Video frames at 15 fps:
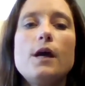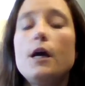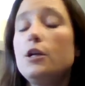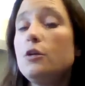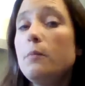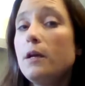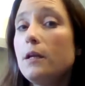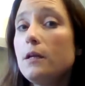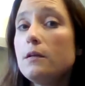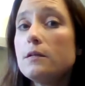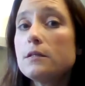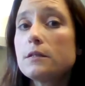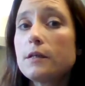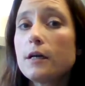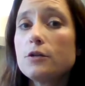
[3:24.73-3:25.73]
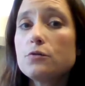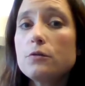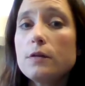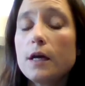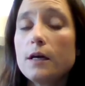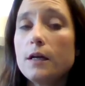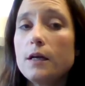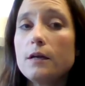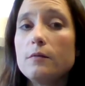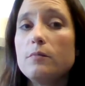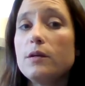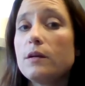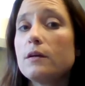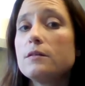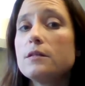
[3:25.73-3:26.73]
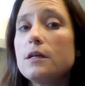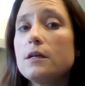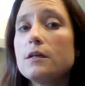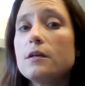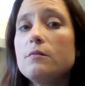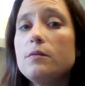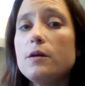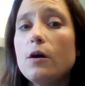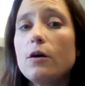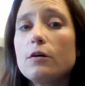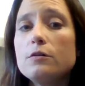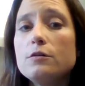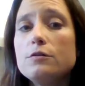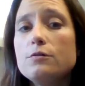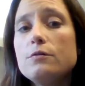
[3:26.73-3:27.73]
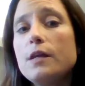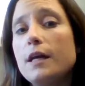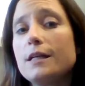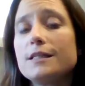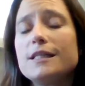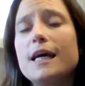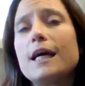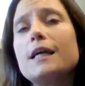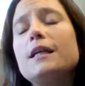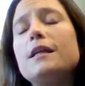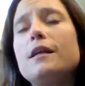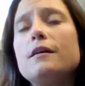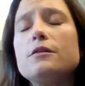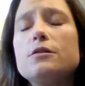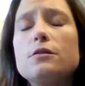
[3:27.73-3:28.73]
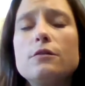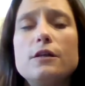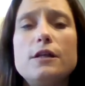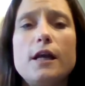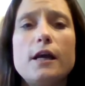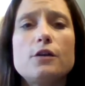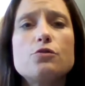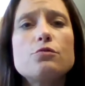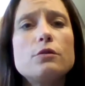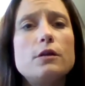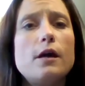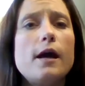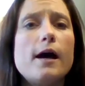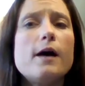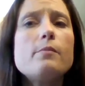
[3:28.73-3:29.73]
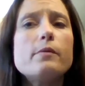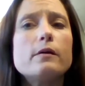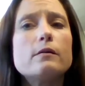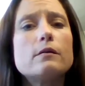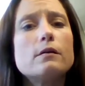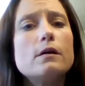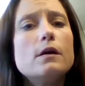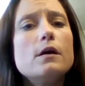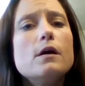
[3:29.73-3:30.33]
And you may need to schedule that in because it can be hard to do that. It's not going to necessarily naturally happen.